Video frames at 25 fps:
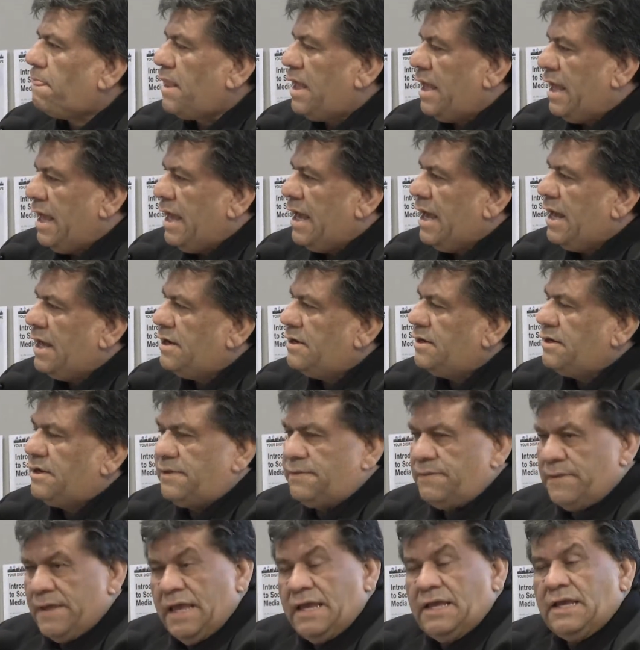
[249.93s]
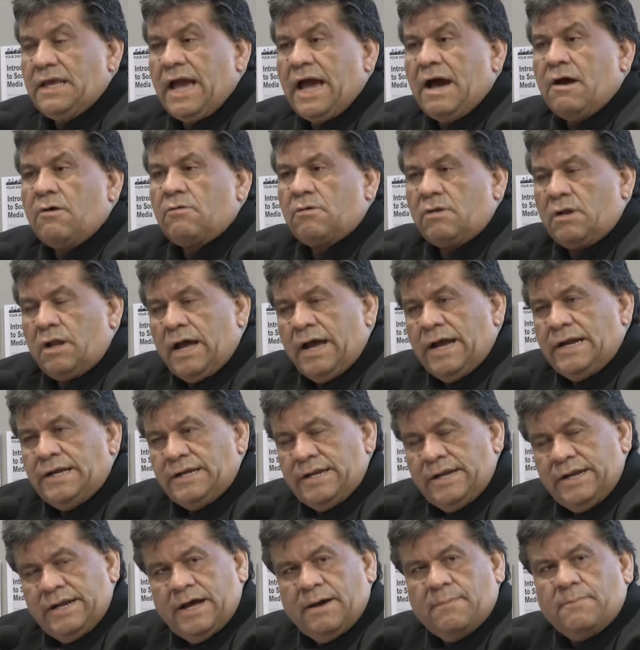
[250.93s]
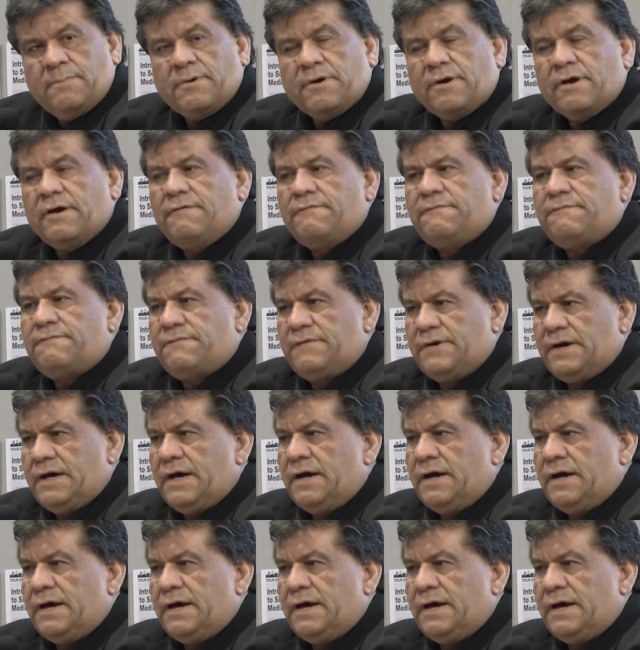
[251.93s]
And they outlined a number of